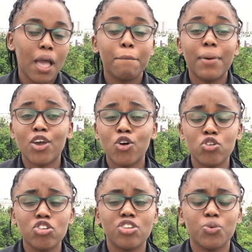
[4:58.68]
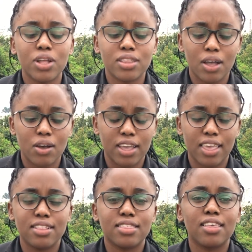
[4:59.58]
By conclusion, what I
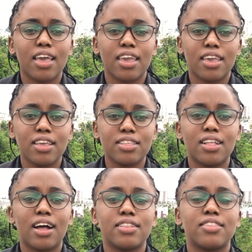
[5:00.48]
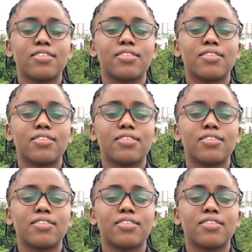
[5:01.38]
can say is that